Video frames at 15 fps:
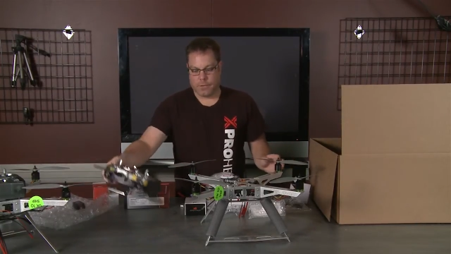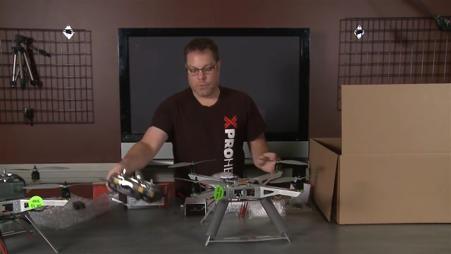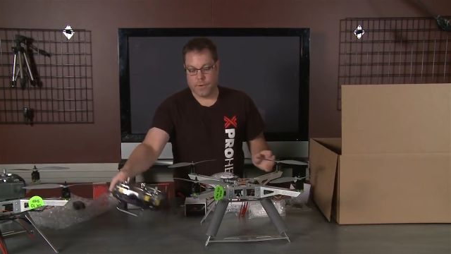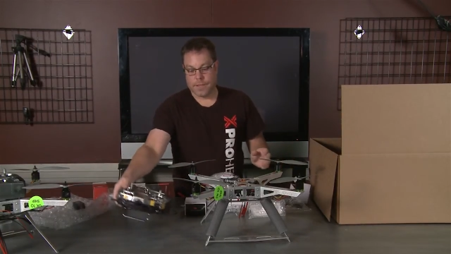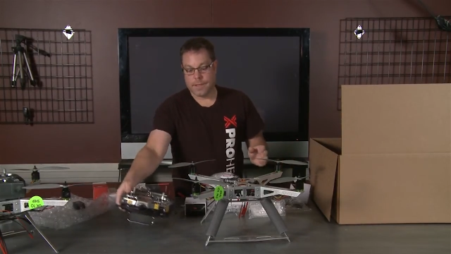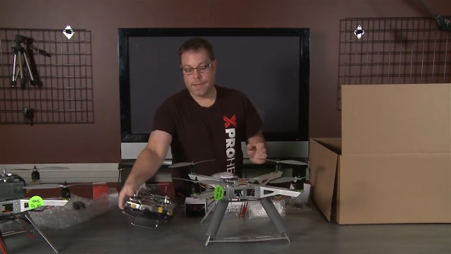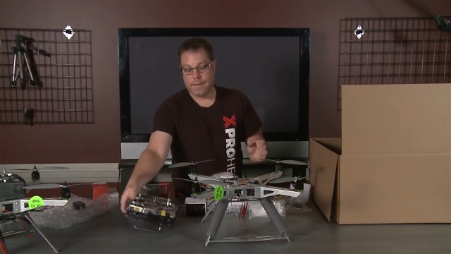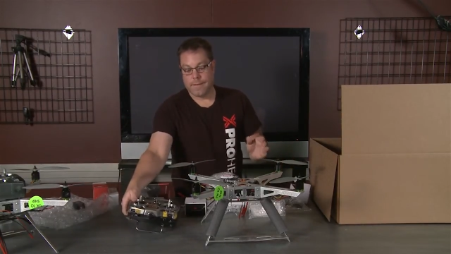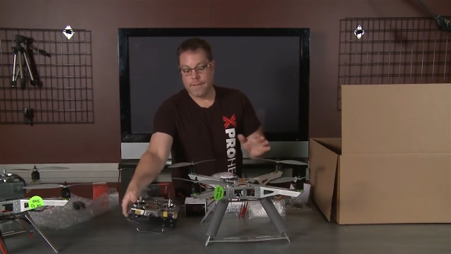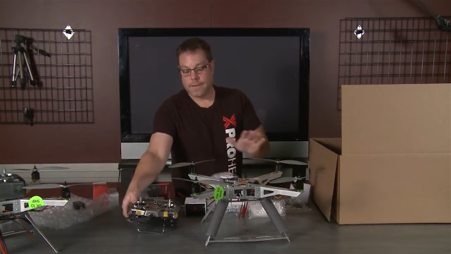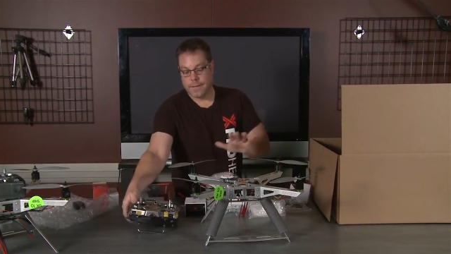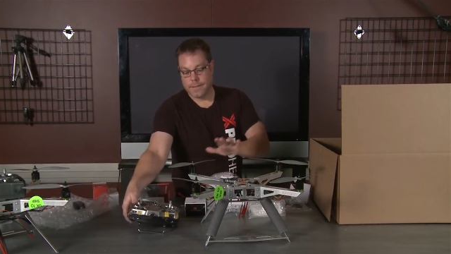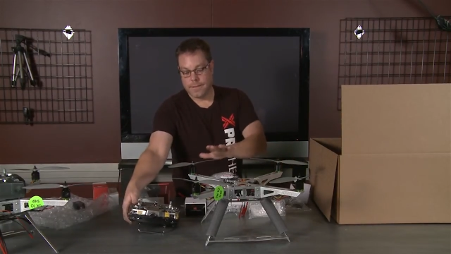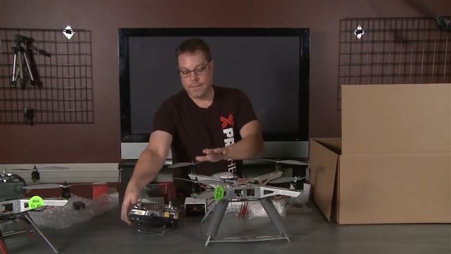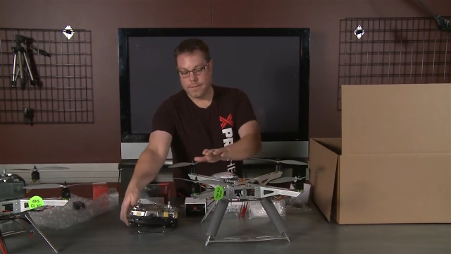The one thing you
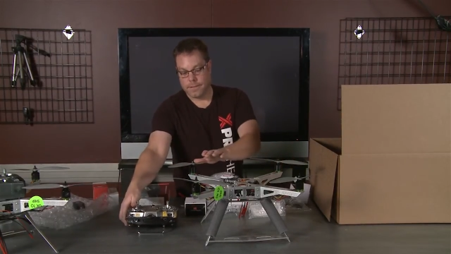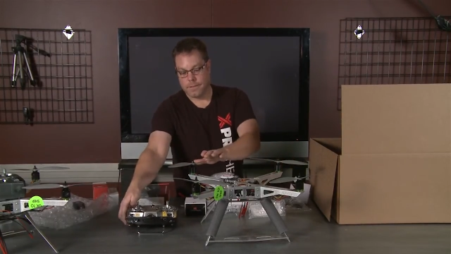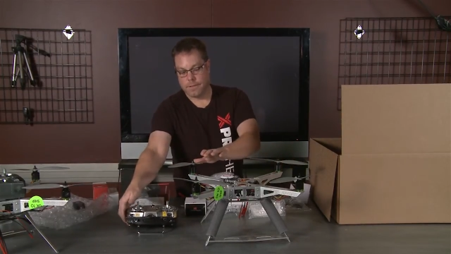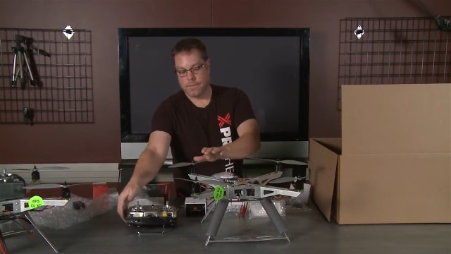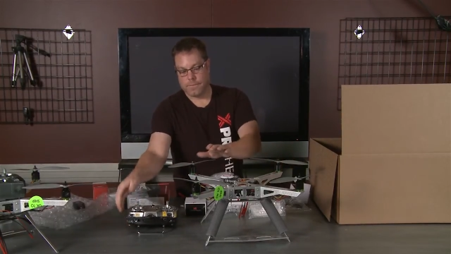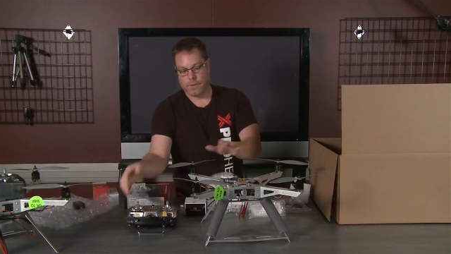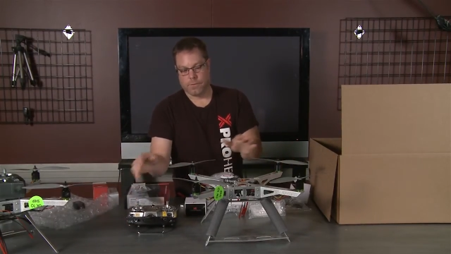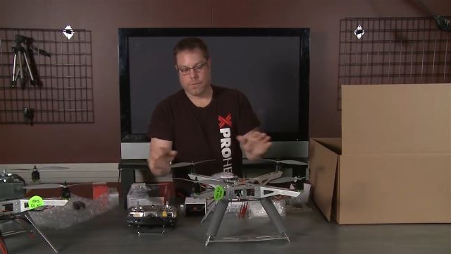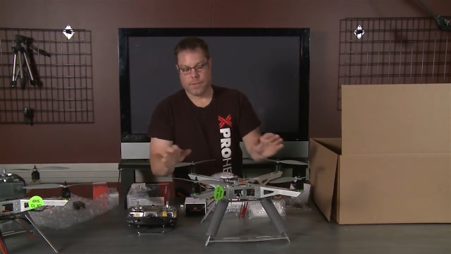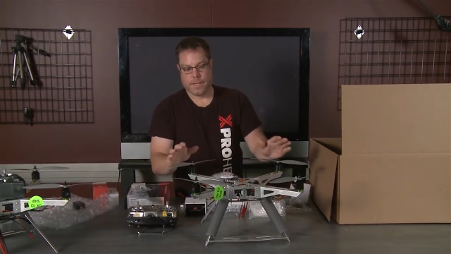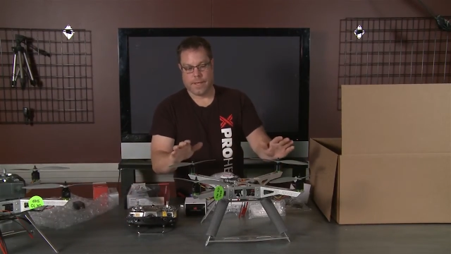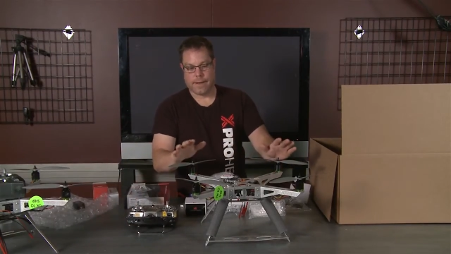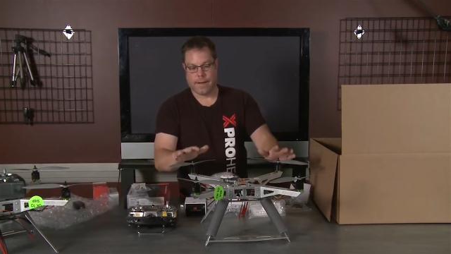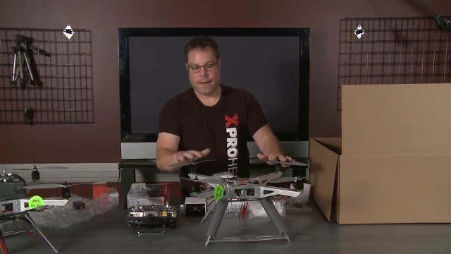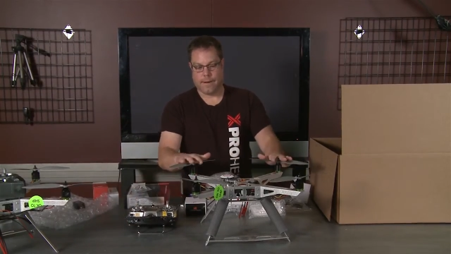could do if you're
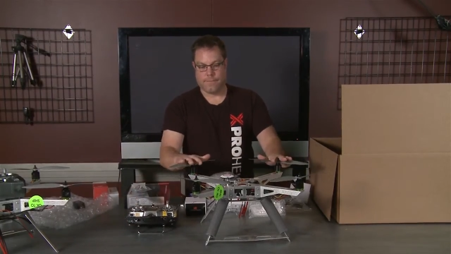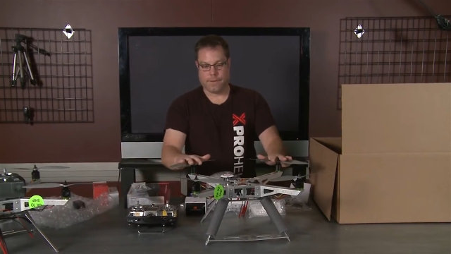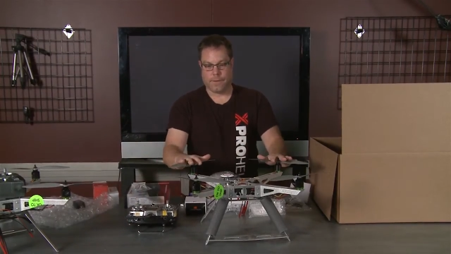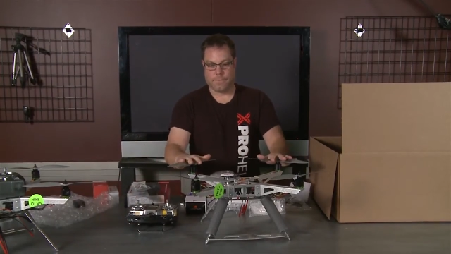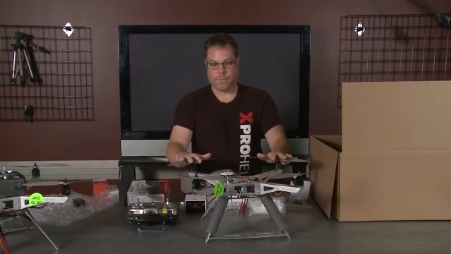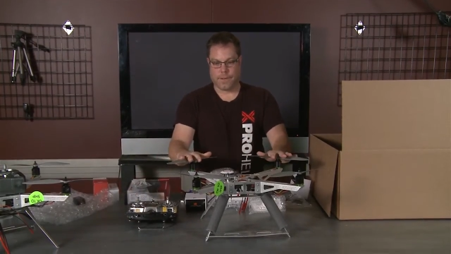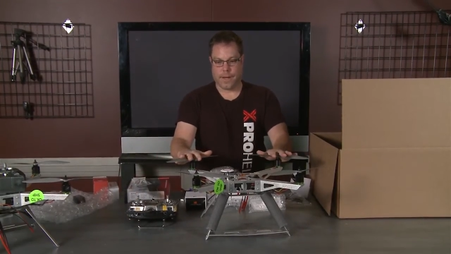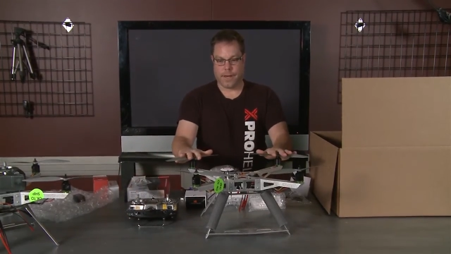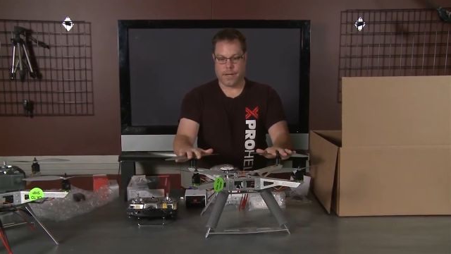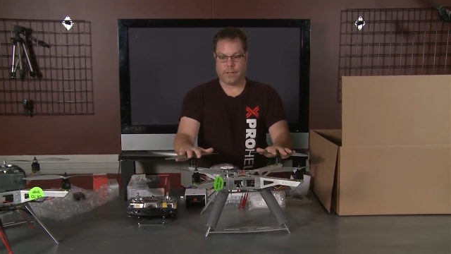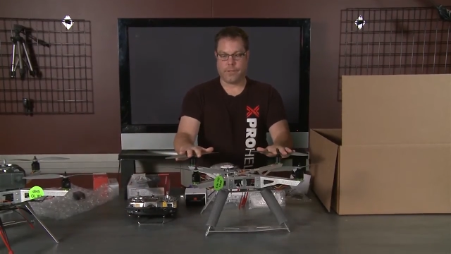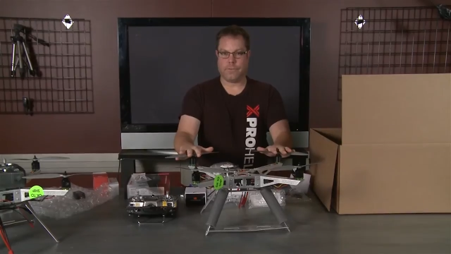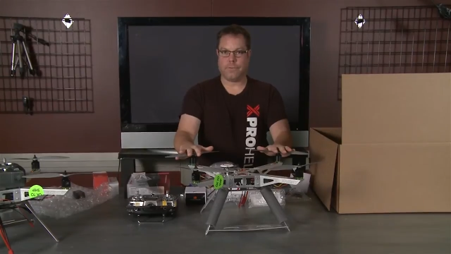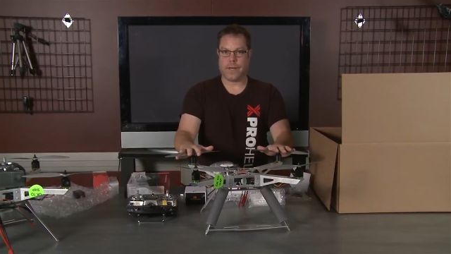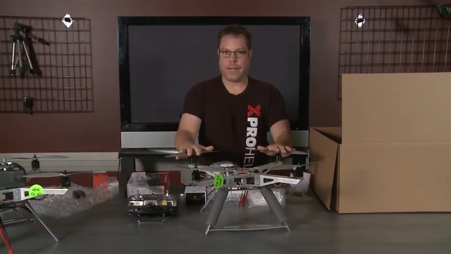really a confident flyer and
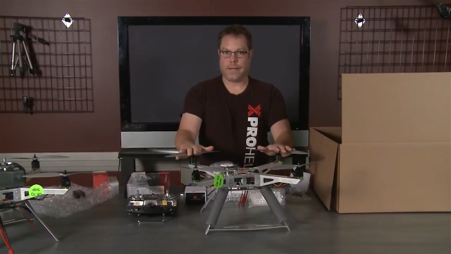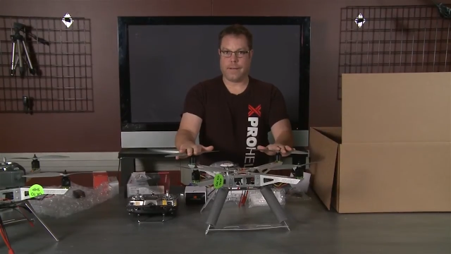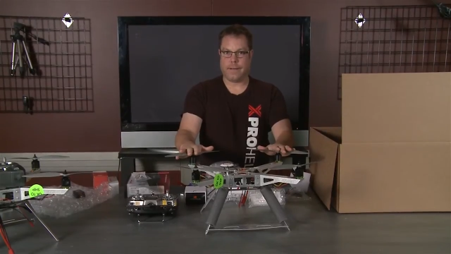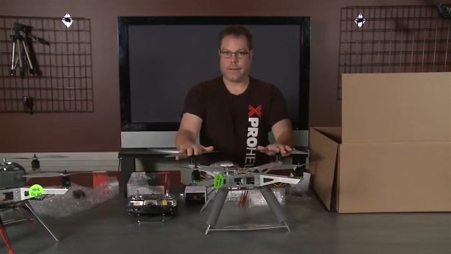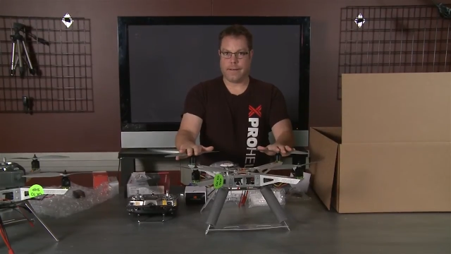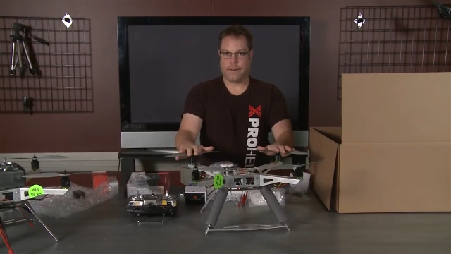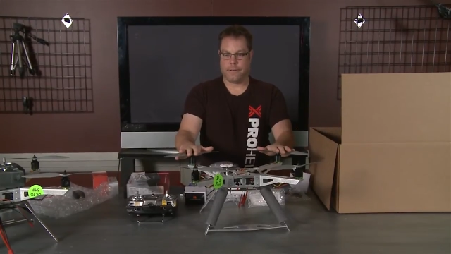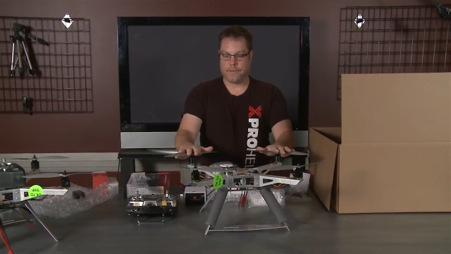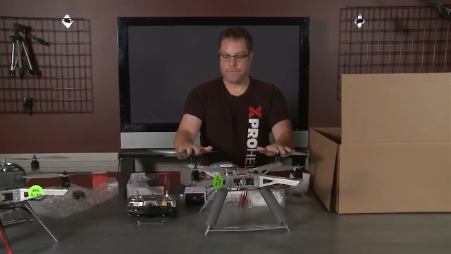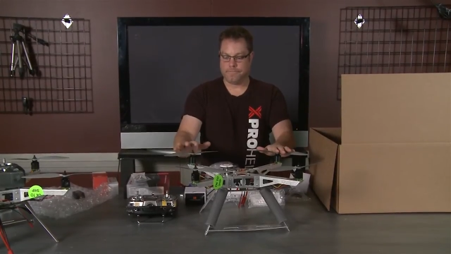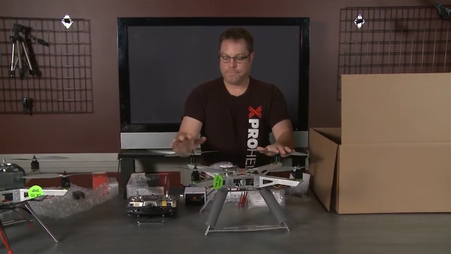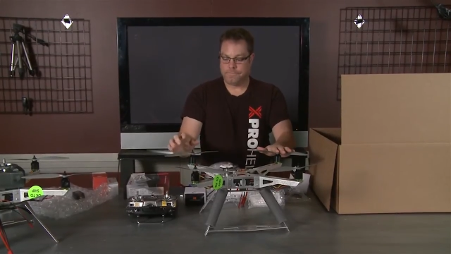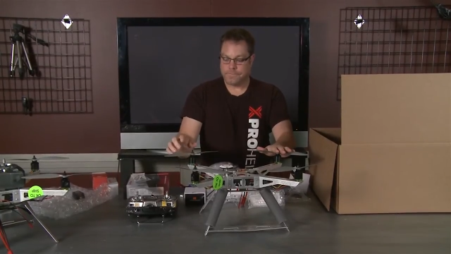you're ready to go,